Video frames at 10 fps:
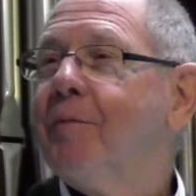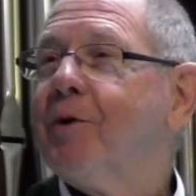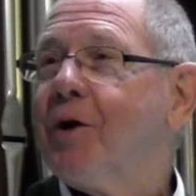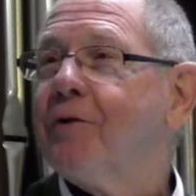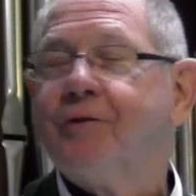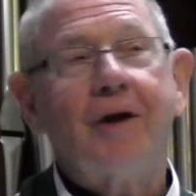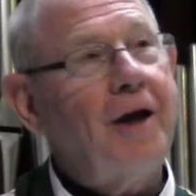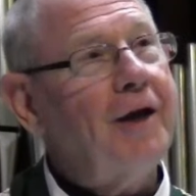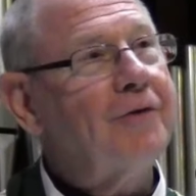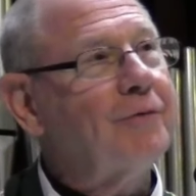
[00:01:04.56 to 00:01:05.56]
because
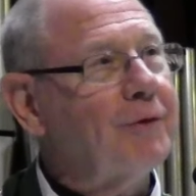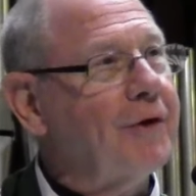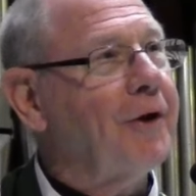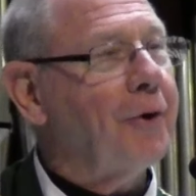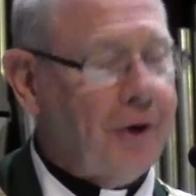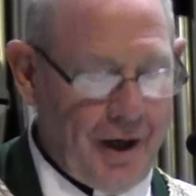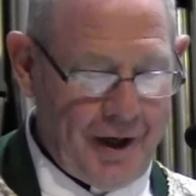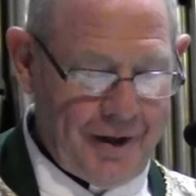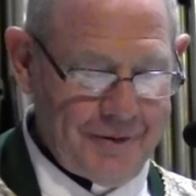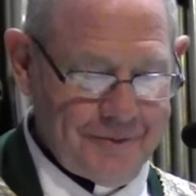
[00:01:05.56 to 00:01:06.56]
Zacchaeus was a little
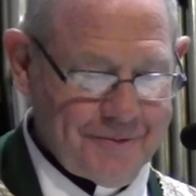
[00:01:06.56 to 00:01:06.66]
guy,